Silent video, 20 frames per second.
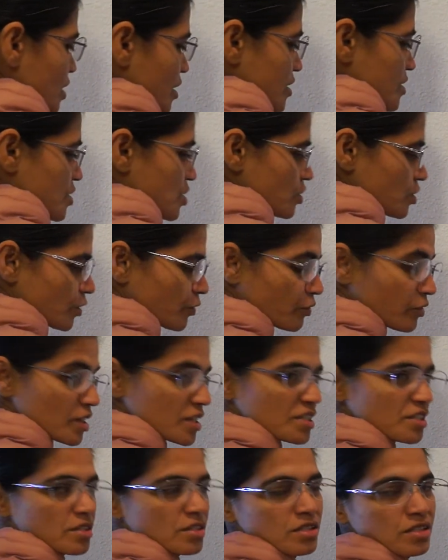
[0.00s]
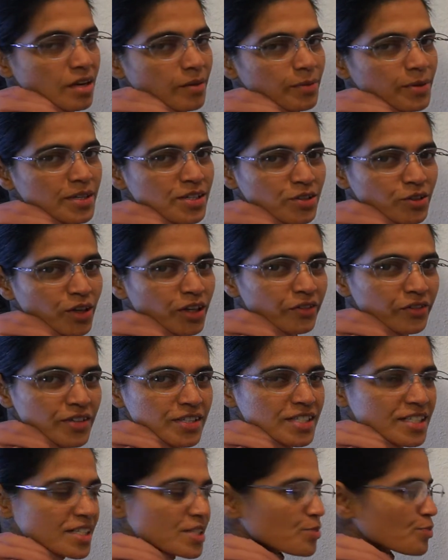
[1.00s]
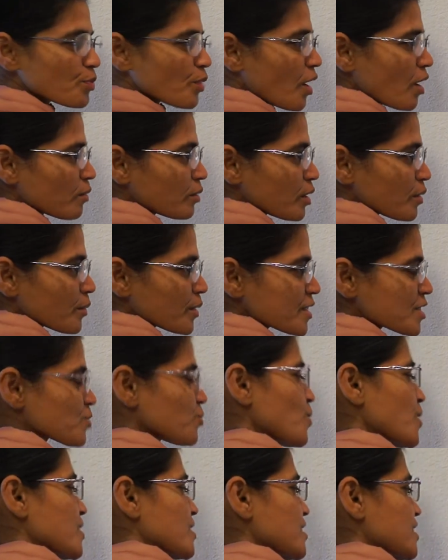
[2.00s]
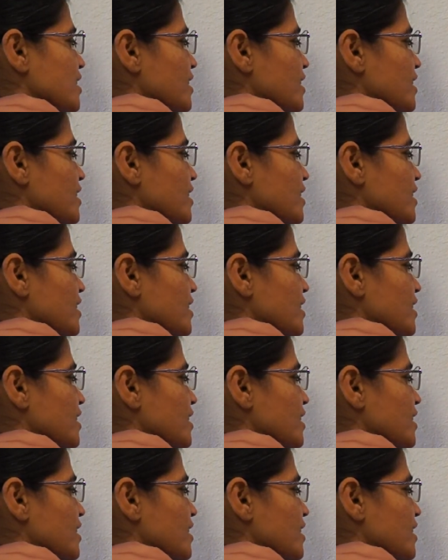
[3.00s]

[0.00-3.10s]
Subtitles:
So the first step in doing physics problem is what?